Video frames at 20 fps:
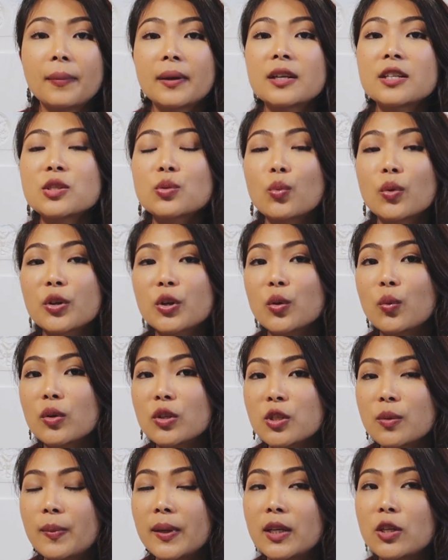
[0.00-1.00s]
because what you
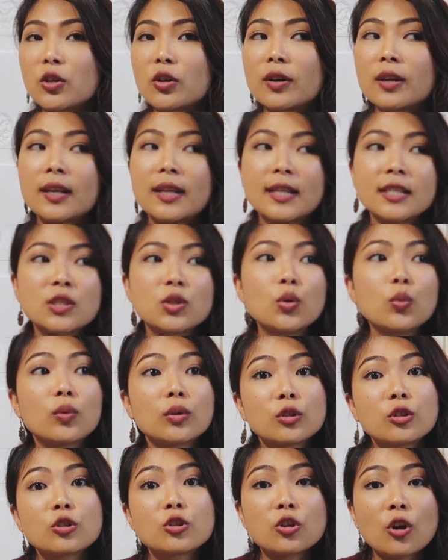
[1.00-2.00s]
want to be doing is you
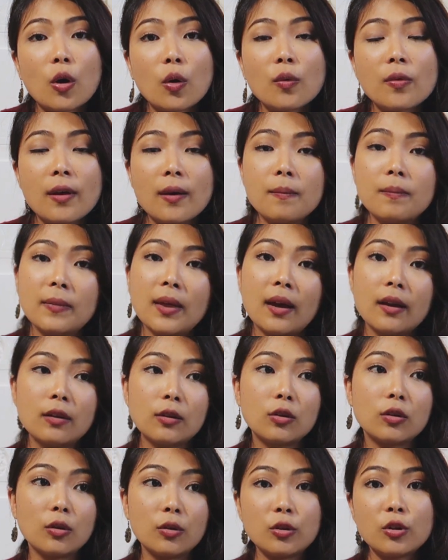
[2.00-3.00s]
want to show them that
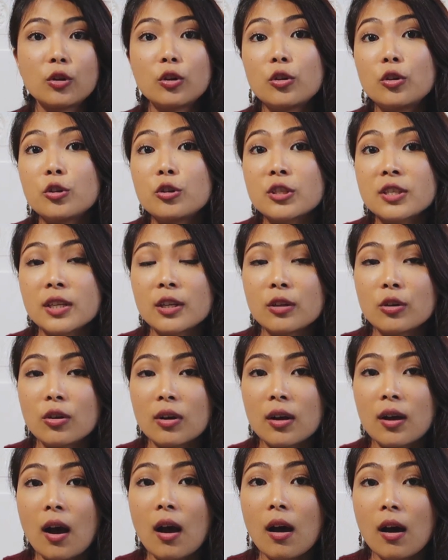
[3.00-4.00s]
you're using your
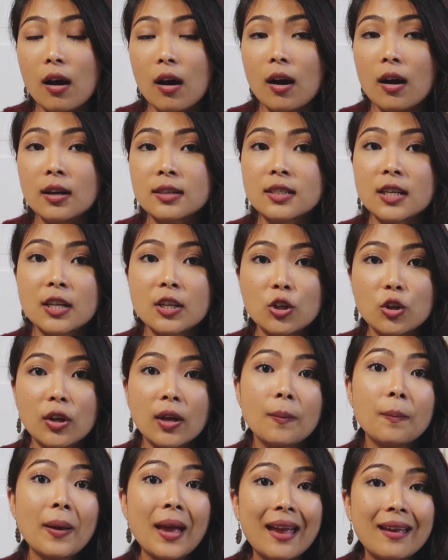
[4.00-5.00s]
card and you
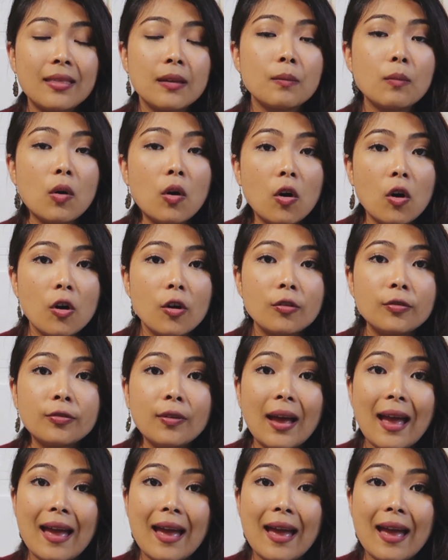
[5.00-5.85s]
can pay them off